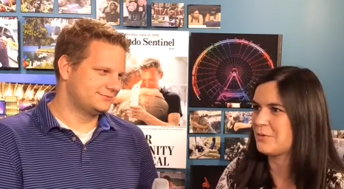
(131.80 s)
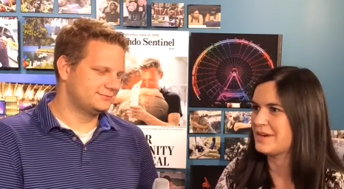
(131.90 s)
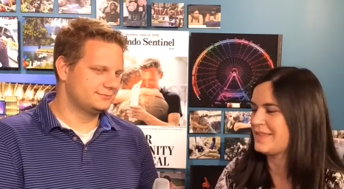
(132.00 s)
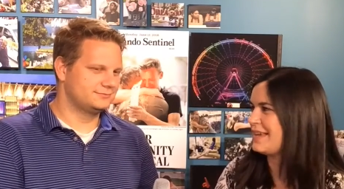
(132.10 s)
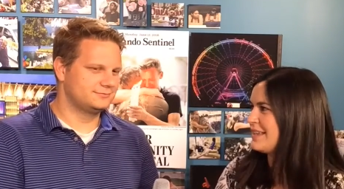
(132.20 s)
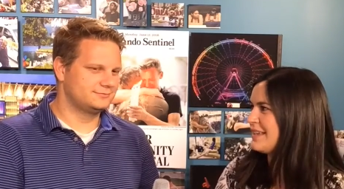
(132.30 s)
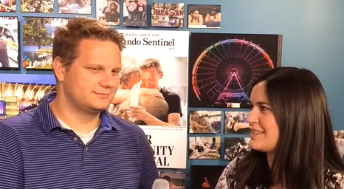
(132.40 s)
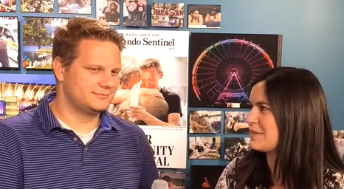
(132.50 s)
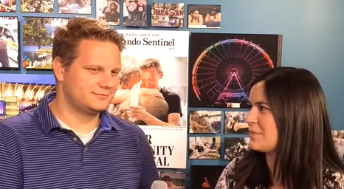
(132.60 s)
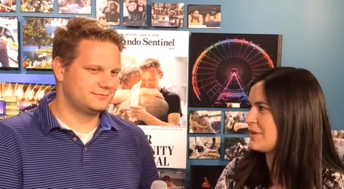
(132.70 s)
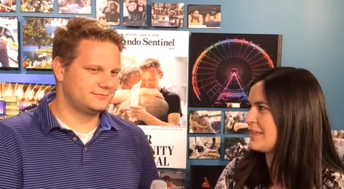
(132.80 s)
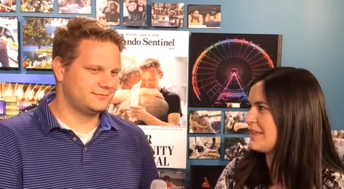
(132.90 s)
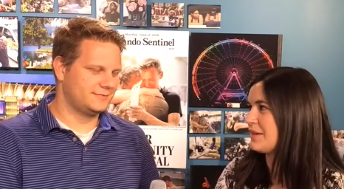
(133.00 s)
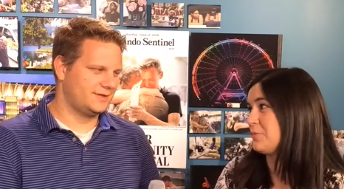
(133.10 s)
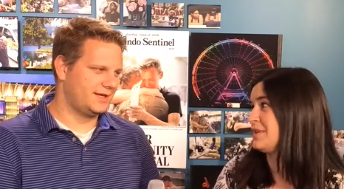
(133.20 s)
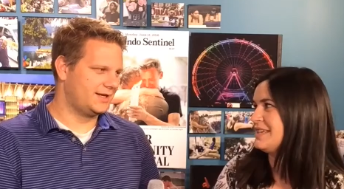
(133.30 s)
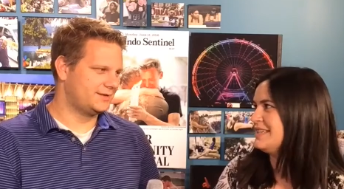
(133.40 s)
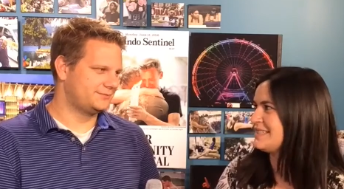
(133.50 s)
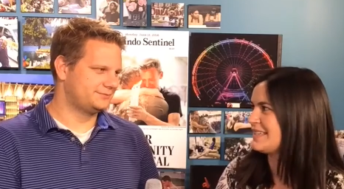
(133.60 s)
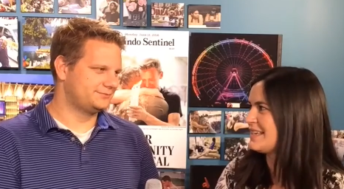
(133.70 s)
Speaker 1: of what that ends up looking like and what yeah.
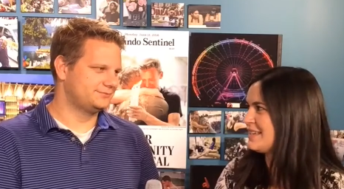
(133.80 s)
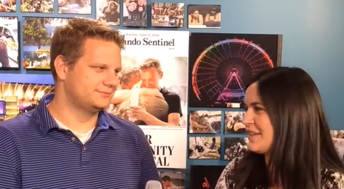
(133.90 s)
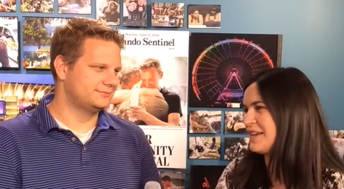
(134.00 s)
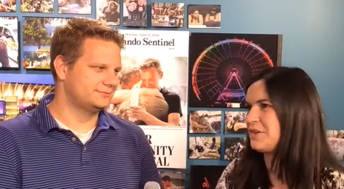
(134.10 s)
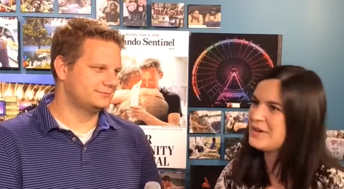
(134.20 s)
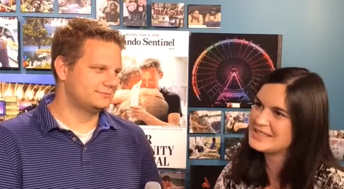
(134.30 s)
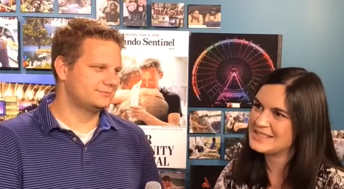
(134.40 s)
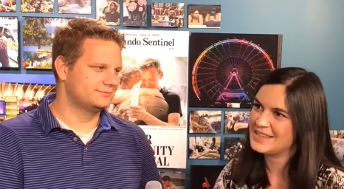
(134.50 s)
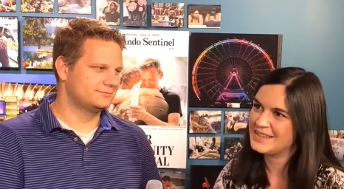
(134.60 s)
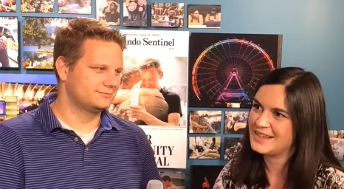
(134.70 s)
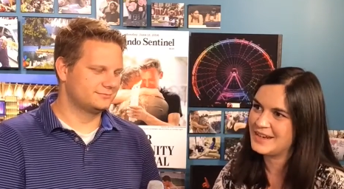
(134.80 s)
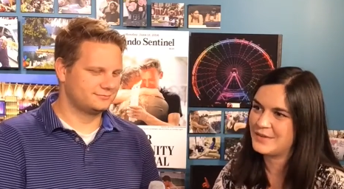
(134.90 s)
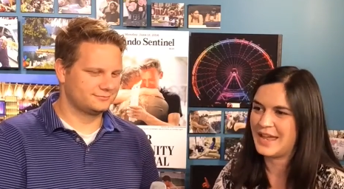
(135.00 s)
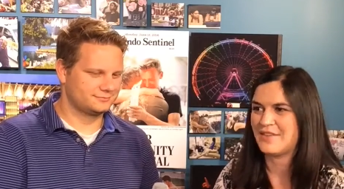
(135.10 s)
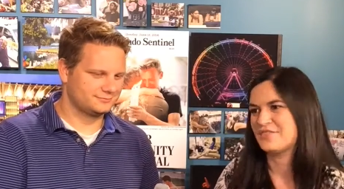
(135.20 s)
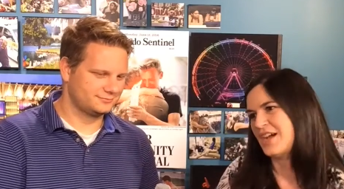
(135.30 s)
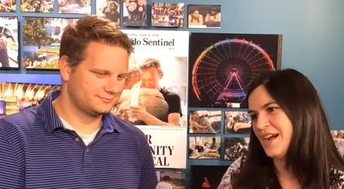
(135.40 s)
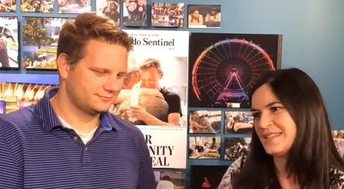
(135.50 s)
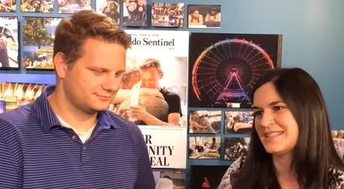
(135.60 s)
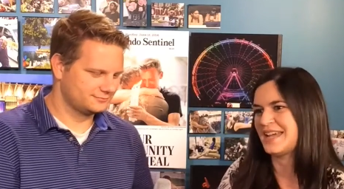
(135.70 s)
tastes like. They got grits on there. They have
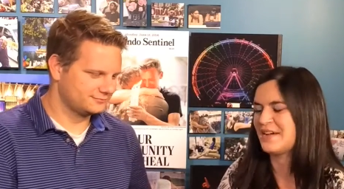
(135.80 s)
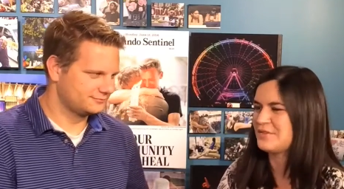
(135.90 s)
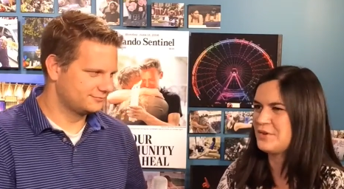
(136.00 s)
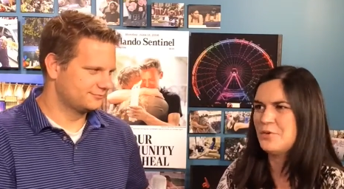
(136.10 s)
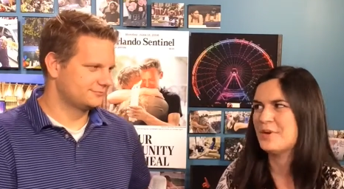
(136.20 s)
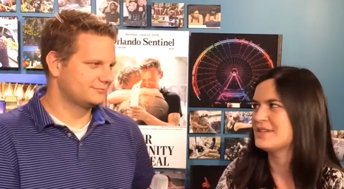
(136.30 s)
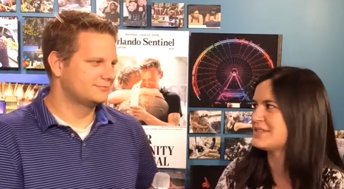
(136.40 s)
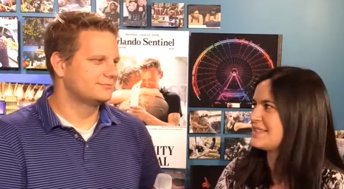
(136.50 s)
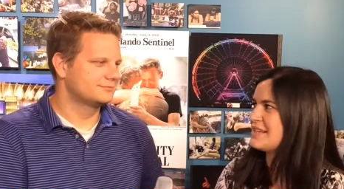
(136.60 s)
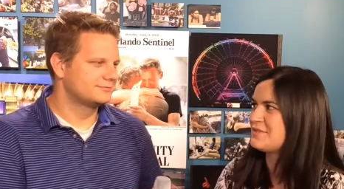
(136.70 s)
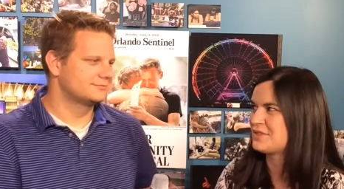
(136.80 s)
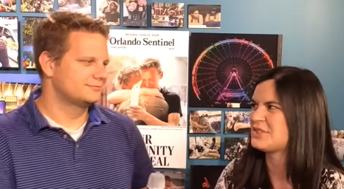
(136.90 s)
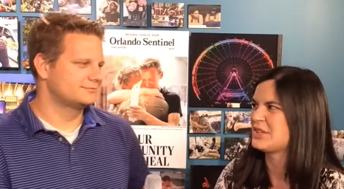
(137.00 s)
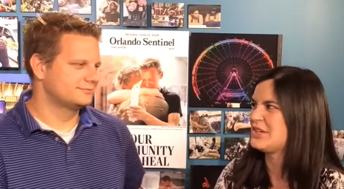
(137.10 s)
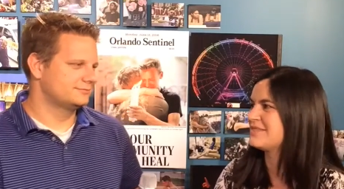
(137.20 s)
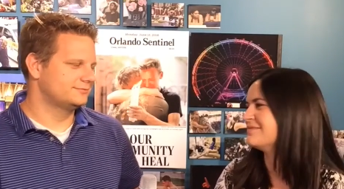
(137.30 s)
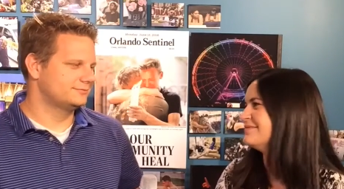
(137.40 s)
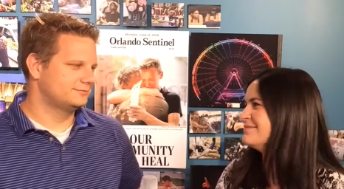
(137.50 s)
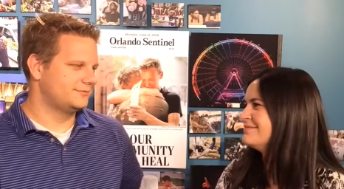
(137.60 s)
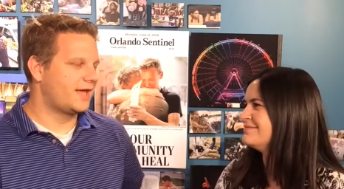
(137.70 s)
tots. They have a whole bunch of stuff. Looks good.
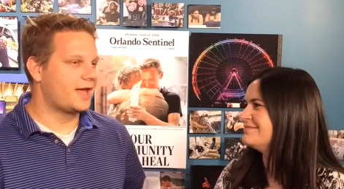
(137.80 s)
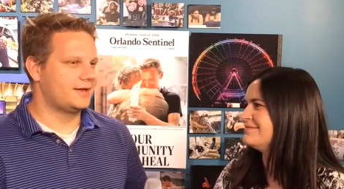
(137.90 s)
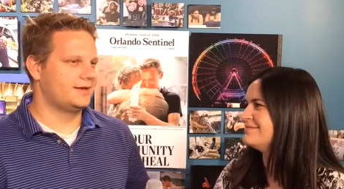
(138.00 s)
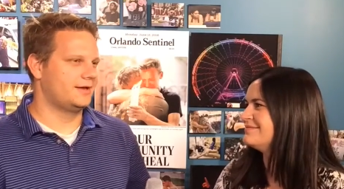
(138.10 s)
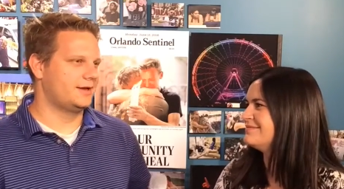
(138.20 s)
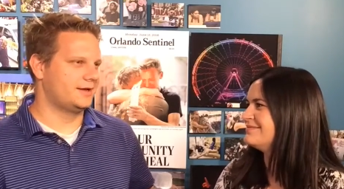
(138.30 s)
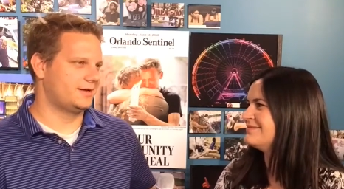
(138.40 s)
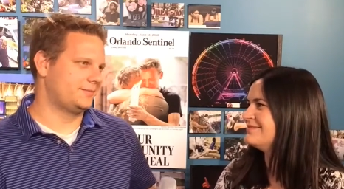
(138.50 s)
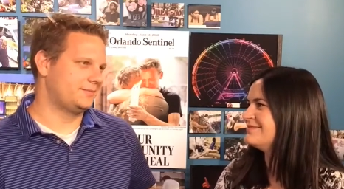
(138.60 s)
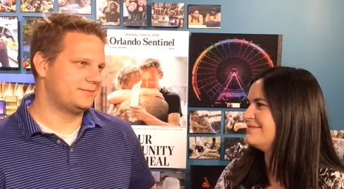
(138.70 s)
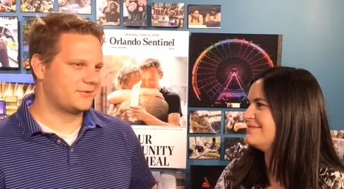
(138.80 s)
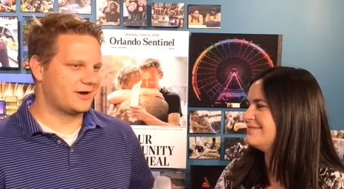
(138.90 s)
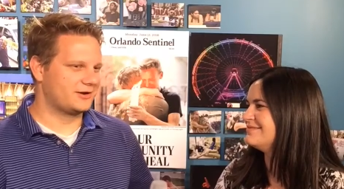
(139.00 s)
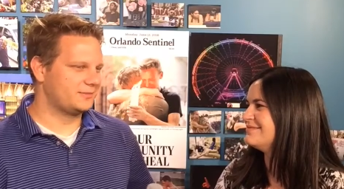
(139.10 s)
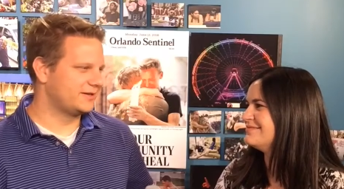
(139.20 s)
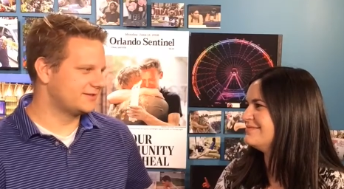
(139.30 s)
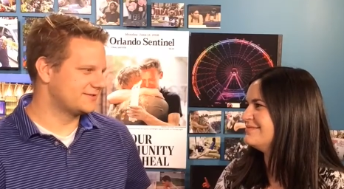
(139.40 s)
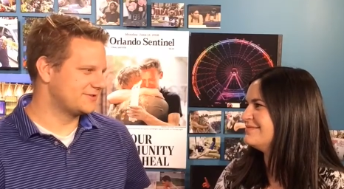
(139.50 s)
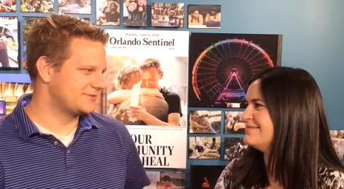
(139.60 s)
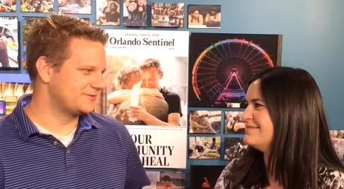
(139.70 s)
Speaker 2: Yeah, and uh, um, Cracker Barrel
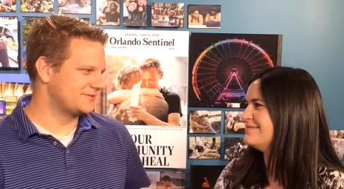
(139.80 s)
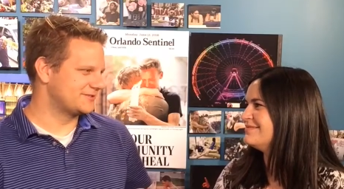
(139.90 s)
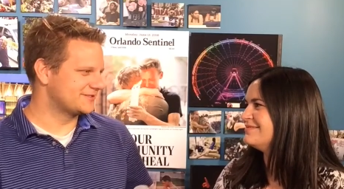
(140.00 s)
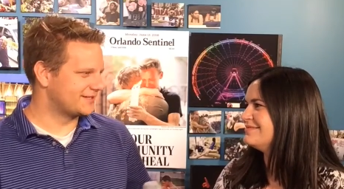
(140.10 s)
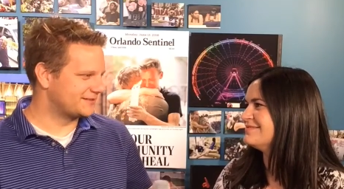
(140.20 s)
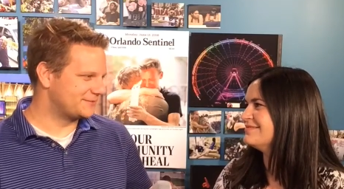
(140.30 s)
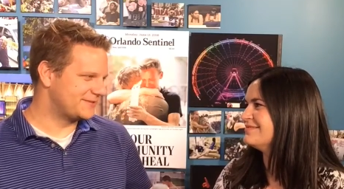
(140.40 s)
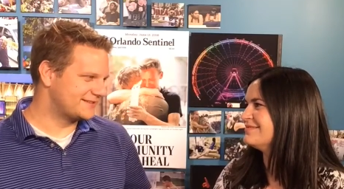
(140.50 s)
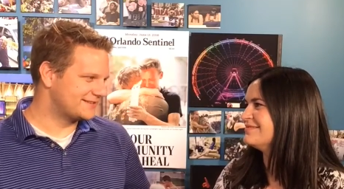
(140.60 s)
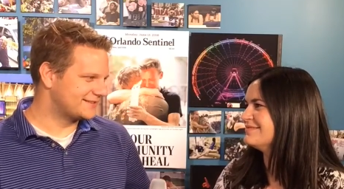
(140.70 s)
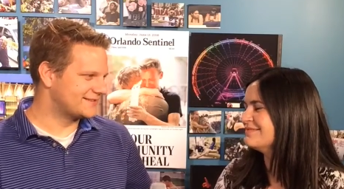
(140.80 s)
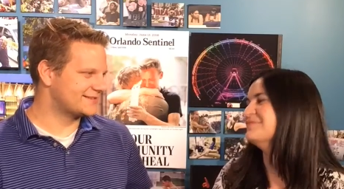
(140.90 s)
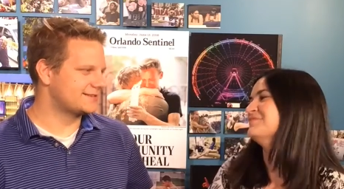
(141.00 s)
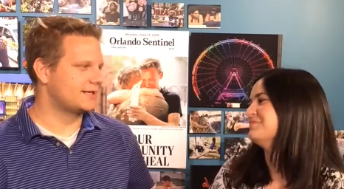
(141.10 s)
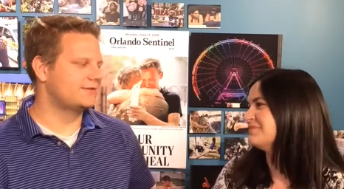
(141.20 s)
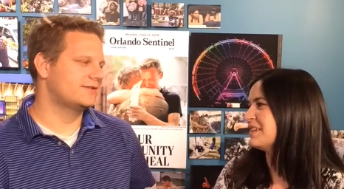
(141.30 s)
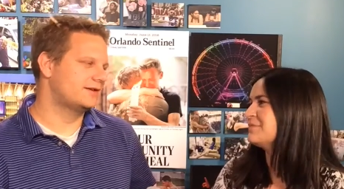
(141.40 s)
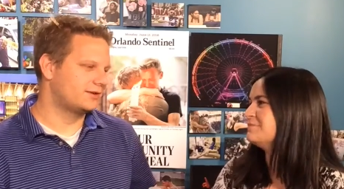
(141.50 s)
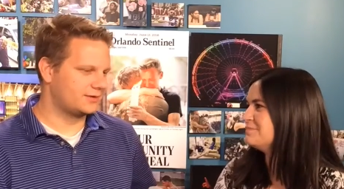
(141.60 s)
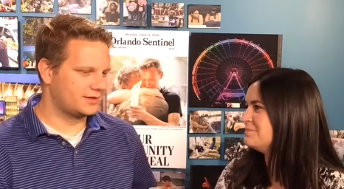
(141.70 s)
is known for their southern biscuits and stuff, yeah.
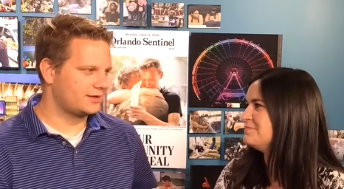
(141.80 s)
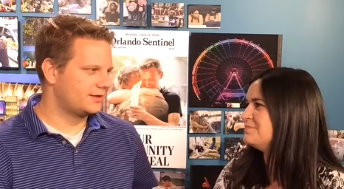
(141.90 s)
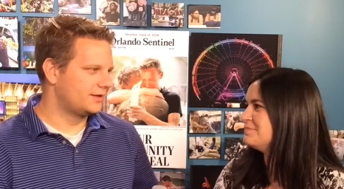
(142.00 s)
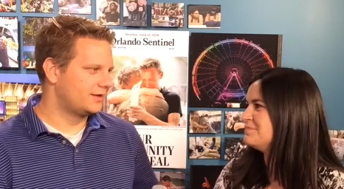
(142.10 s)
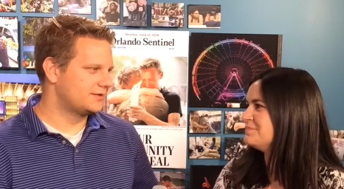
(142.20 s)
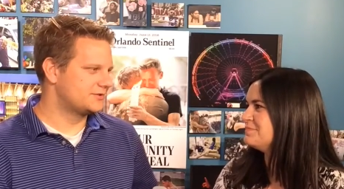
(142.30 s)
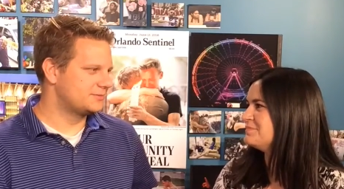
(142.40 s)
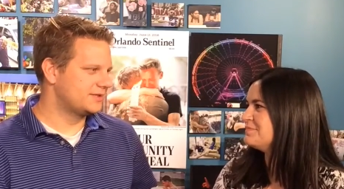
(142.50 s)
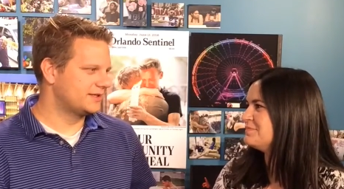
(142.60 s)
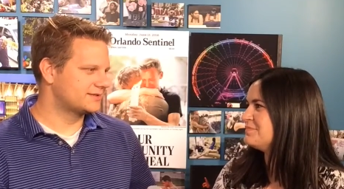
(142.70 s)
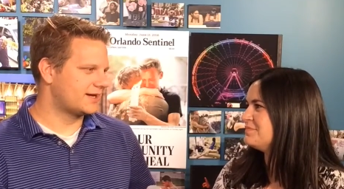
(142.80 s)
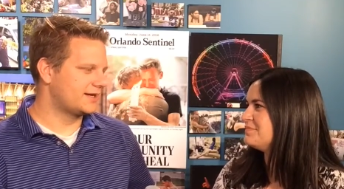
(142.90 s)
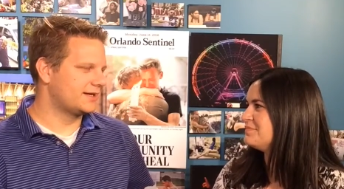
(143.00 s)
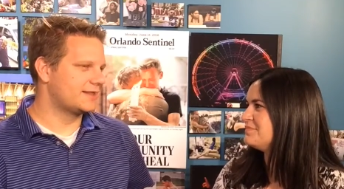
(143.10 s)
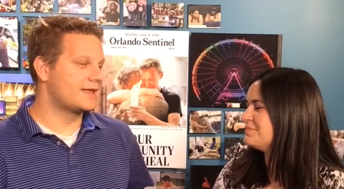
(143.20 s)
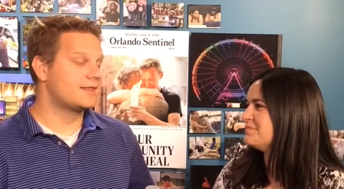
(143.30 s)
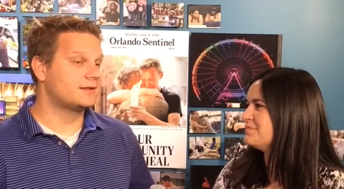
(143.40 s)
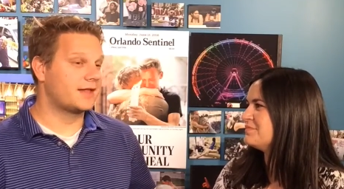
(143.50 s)
so uh, it should be exciting. And then the